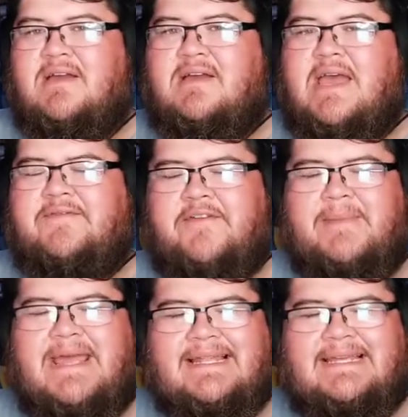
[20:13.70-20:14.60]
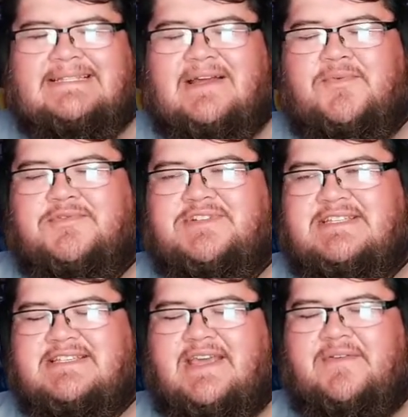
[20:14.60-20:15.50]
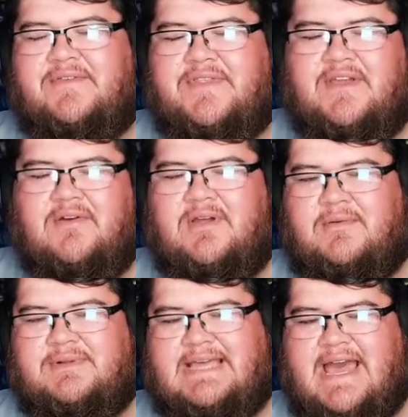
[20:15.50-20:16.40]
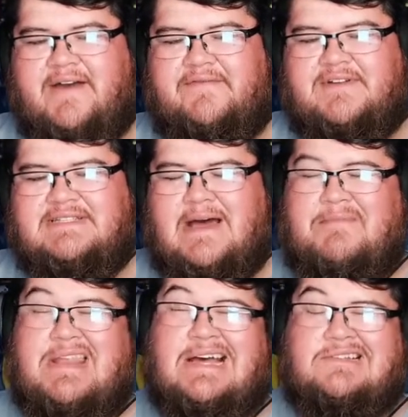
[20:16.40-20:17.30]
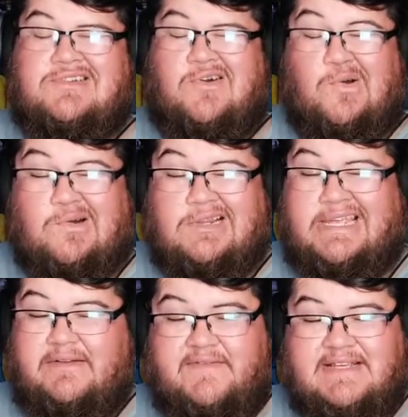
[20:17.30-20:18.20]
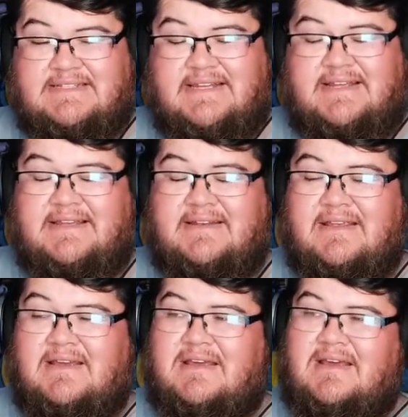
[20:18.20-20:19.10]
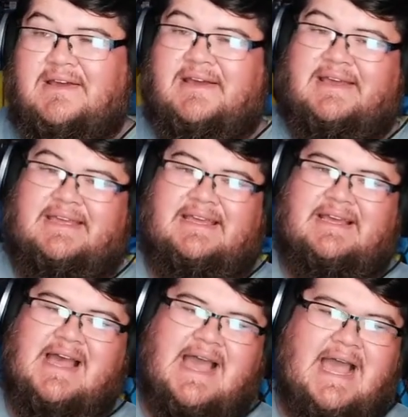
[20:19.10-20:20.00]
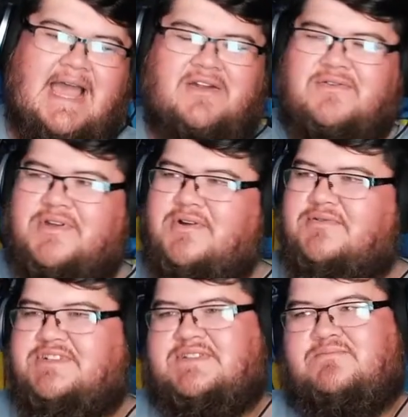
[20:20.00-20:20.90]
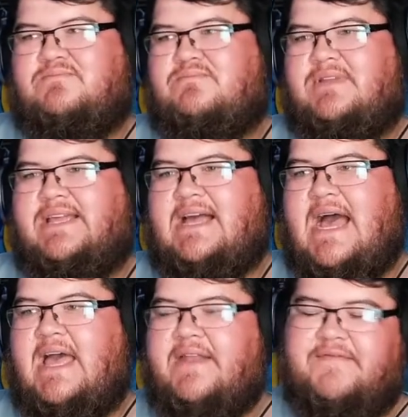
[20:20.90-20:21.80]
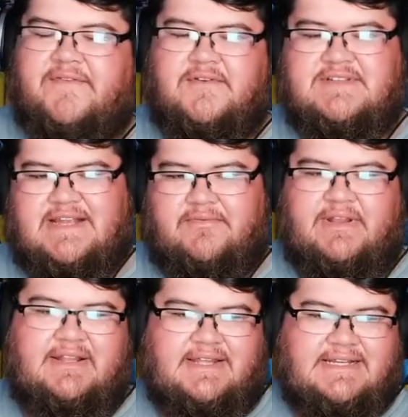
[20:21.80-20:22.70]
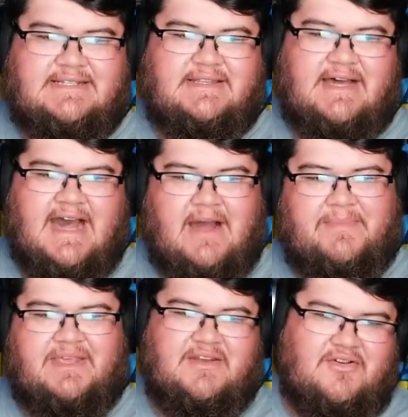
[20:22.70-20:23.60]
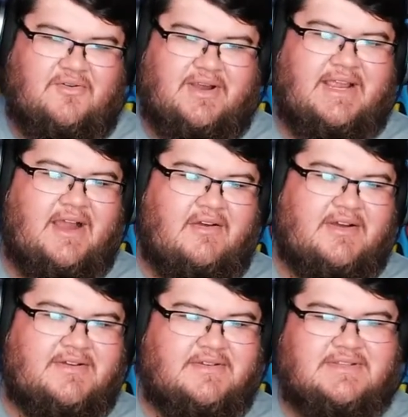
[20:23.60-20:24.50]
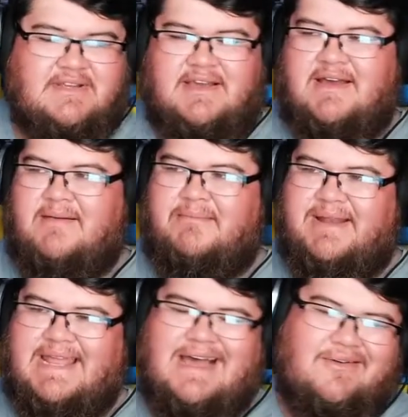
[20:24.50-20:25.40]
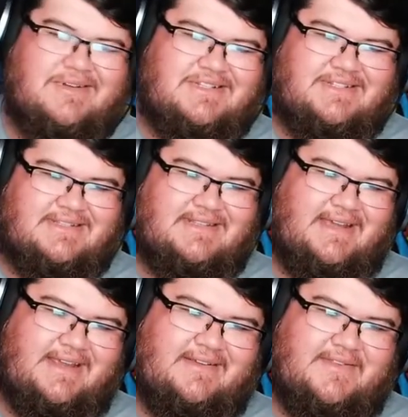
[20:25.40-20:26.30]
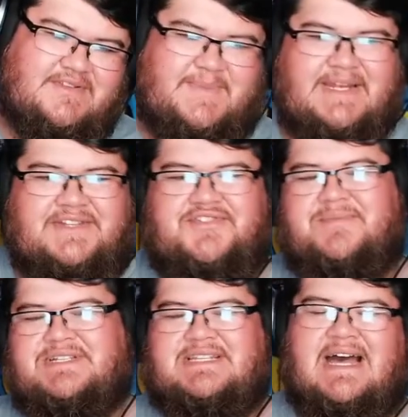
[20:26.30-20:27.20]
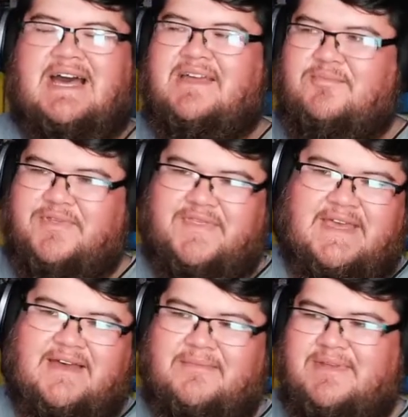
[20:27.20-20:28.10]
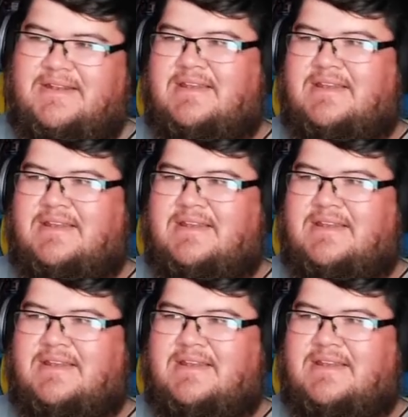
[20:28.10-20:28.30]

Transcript: And for me, at least, I will just say anything going on with the Halfoots, I'm not totally invested in. I, I don't know. Just like I, at first, I really liked the Hoppy and Nori characters, but now it's just like they're spending too much time with them, and